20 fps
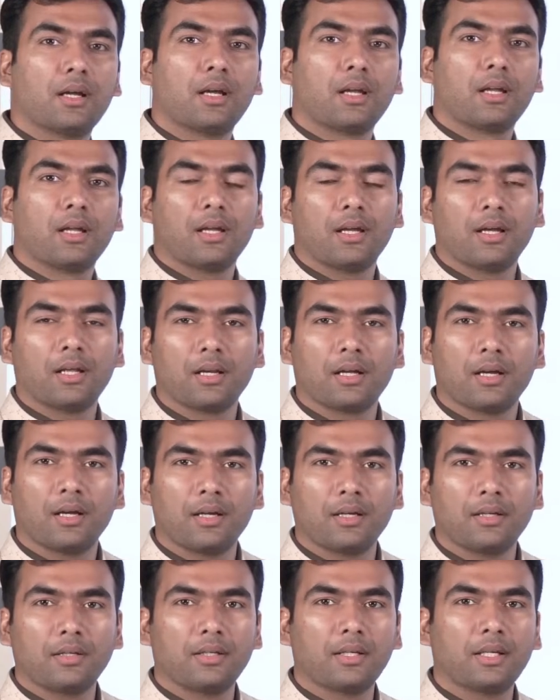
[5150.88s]
and
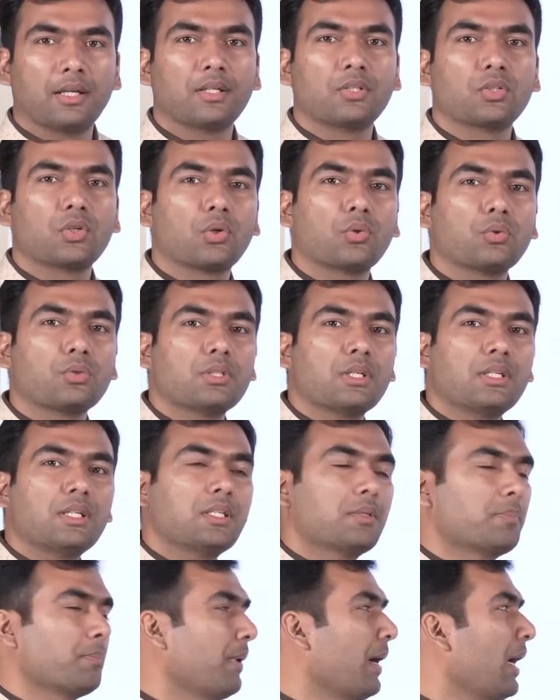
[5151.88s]
a resolution
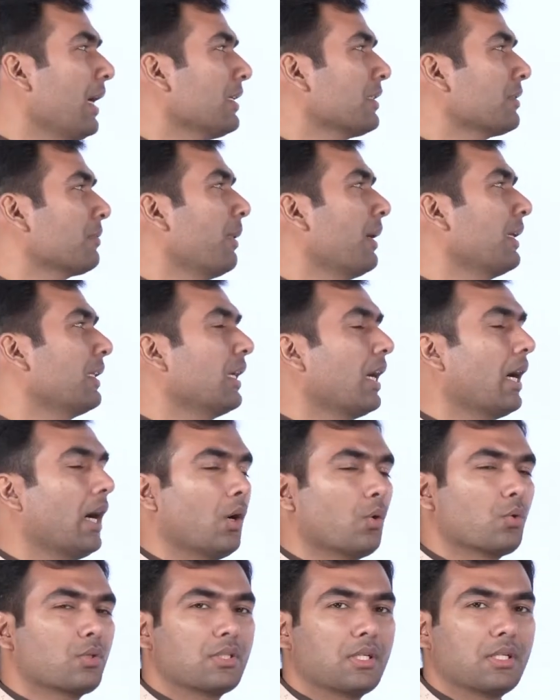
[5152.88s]
is passed by the
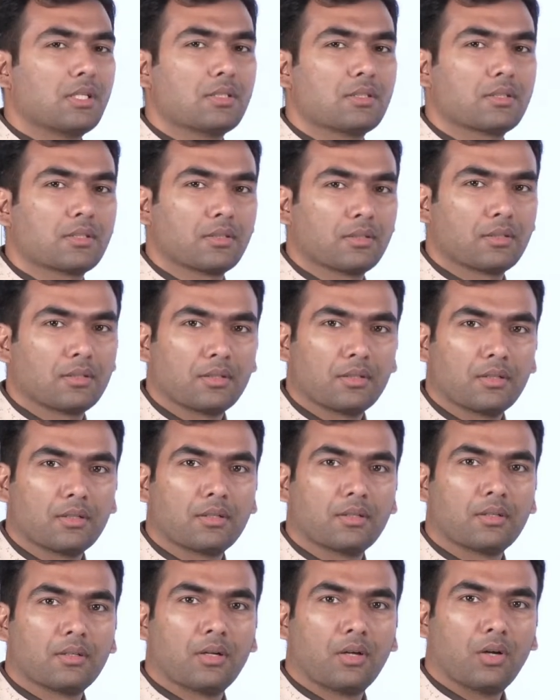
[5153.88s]
houses
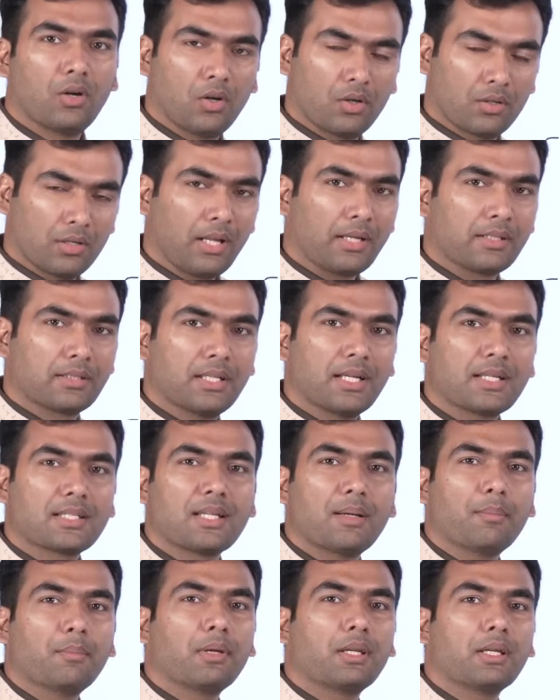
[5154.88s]
or like the
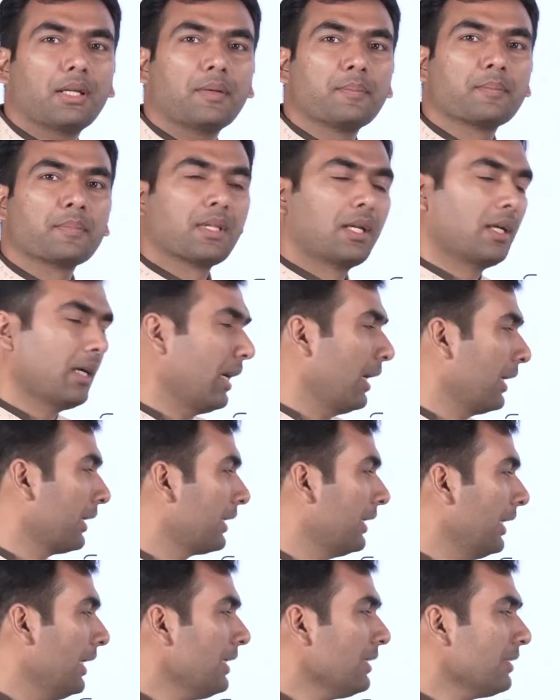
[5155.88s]
assembly
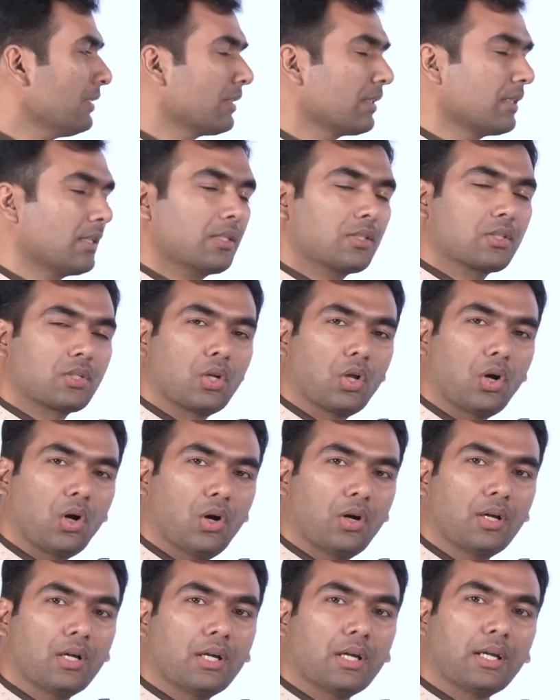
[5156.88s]
against this
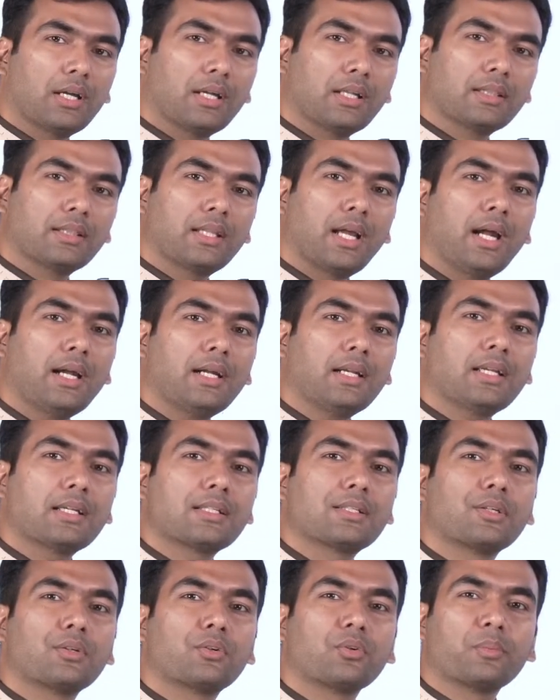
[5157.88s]
law, in that
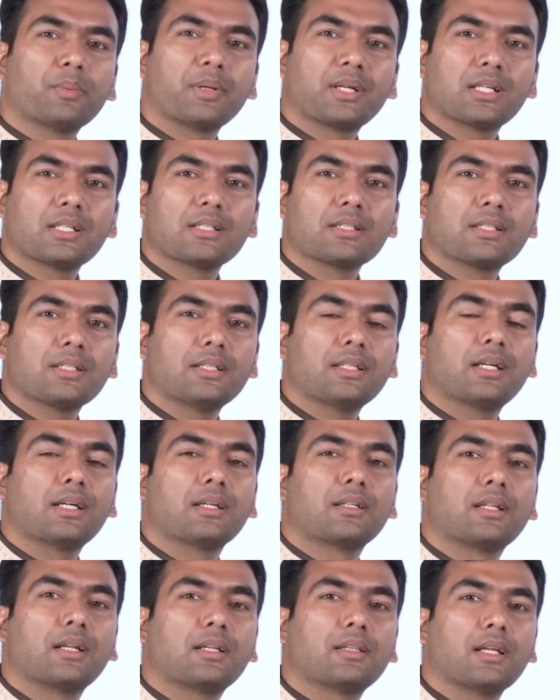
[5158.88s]
case it would be
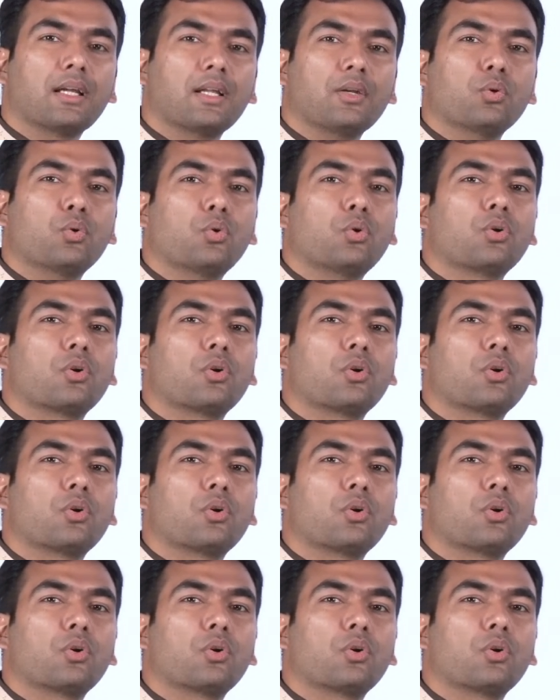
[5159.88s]
considered that a no